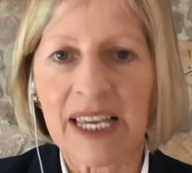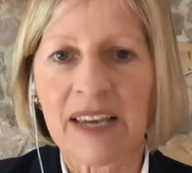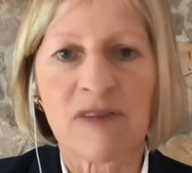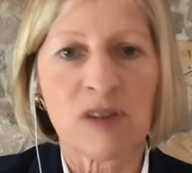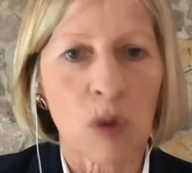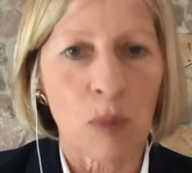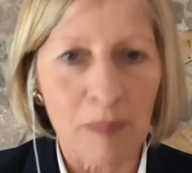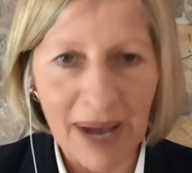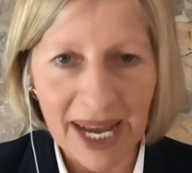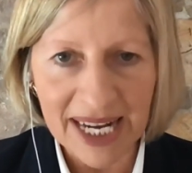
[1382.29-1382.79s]
If
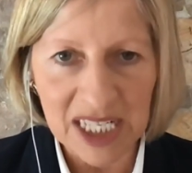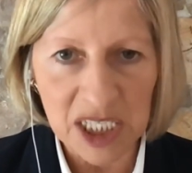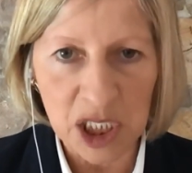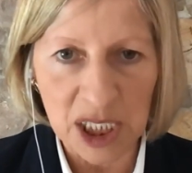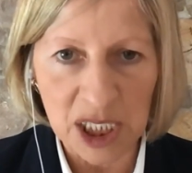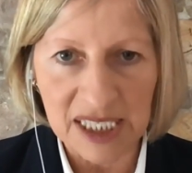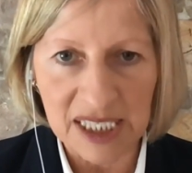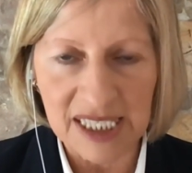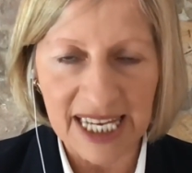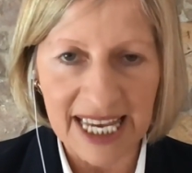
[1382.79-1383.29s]
you're
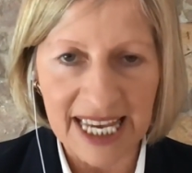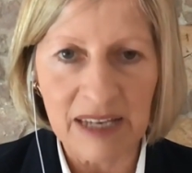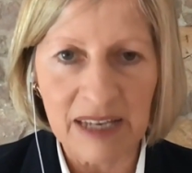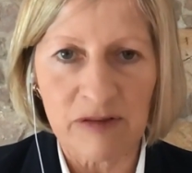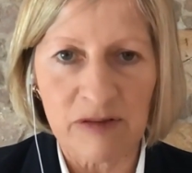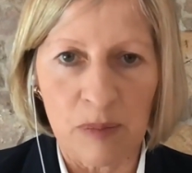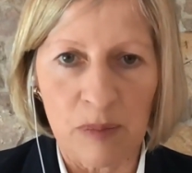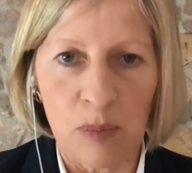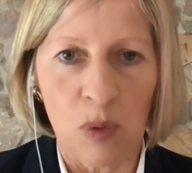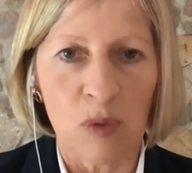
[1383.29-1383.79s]
managing to eat
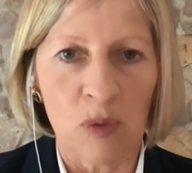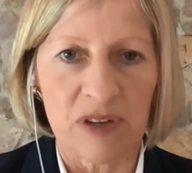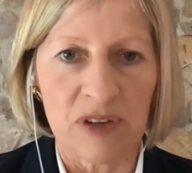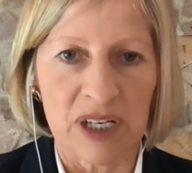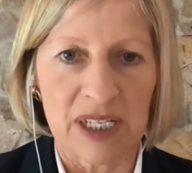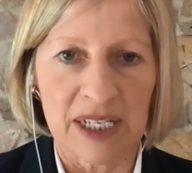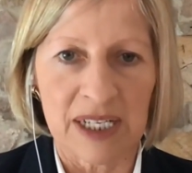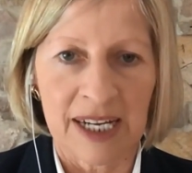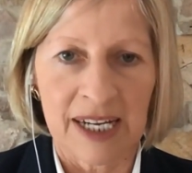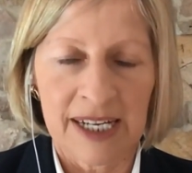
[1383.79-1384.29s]
for more
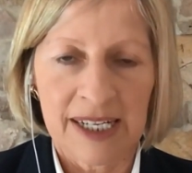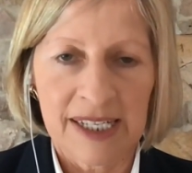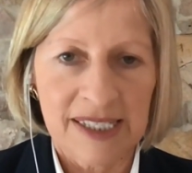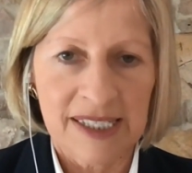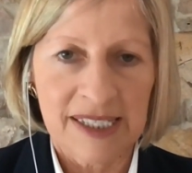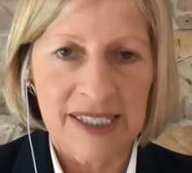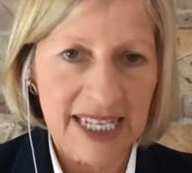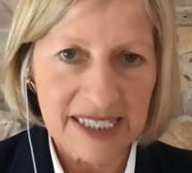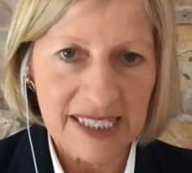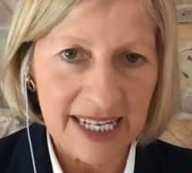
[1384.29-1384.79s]
than
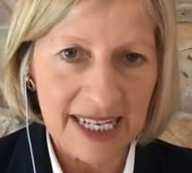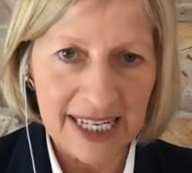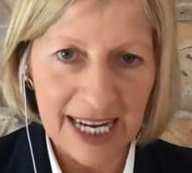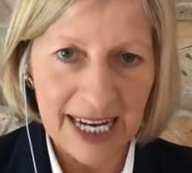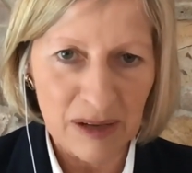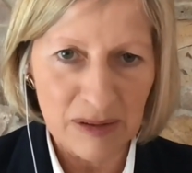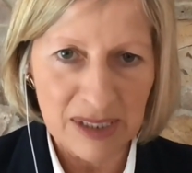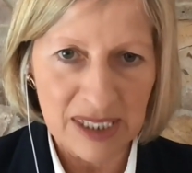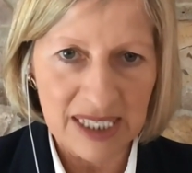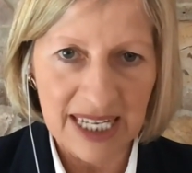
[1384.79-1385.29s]
sixteen
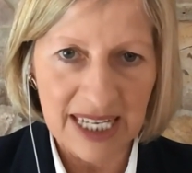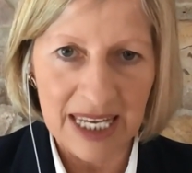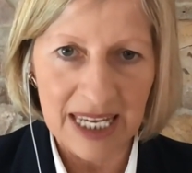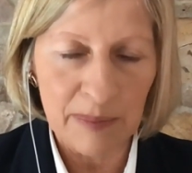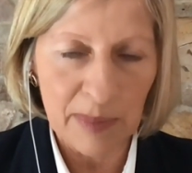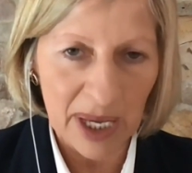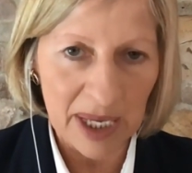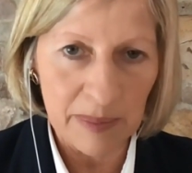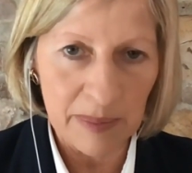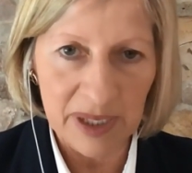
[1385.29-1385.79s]
hours a day,
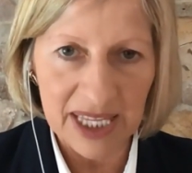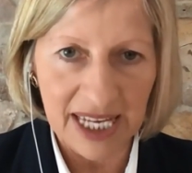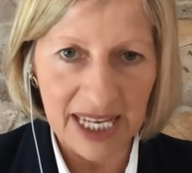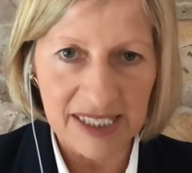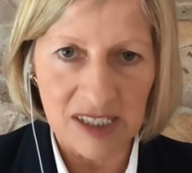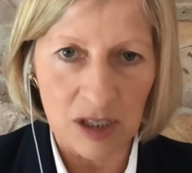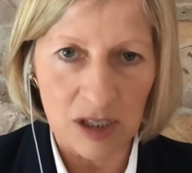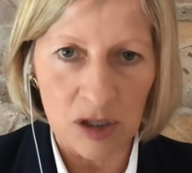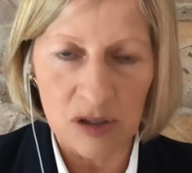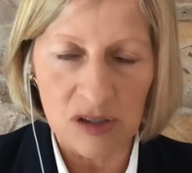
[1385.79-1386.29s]
maybe
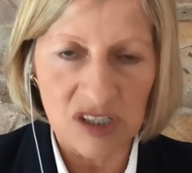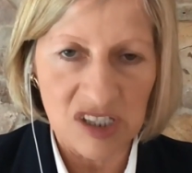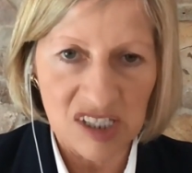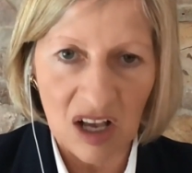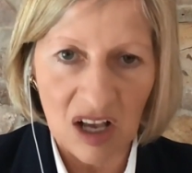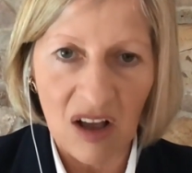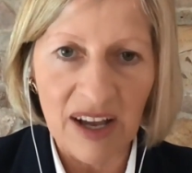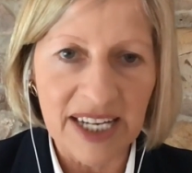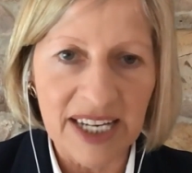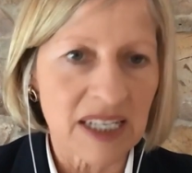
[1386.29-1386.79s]
that's a good
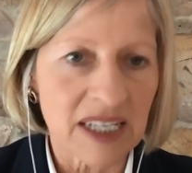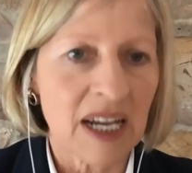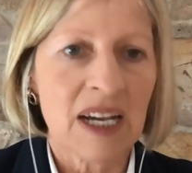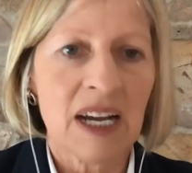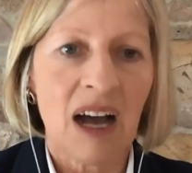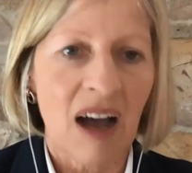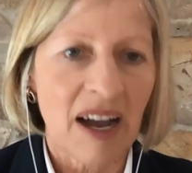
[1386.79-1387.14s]
sign.